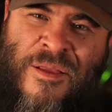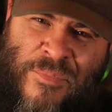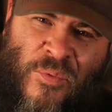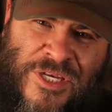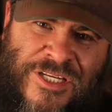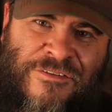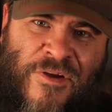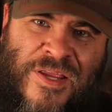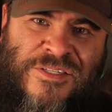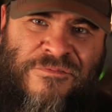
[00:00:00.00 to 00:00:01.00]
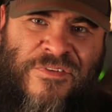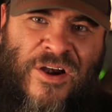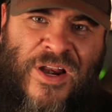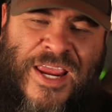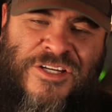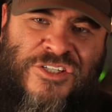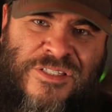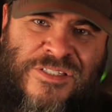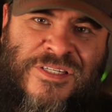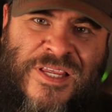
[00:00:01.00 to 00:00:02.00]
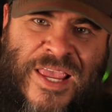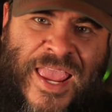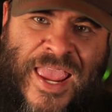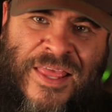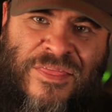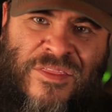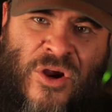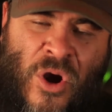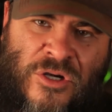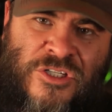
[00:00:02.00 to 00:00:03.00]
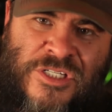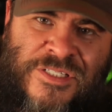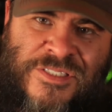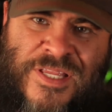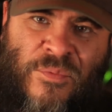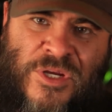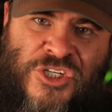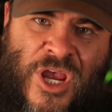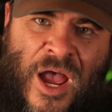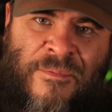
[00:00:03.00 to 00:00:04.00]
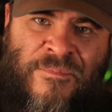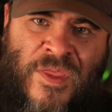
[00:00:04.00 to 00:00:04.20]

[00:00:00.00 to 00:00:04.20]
but we did find some variations in the cartridges that we shot.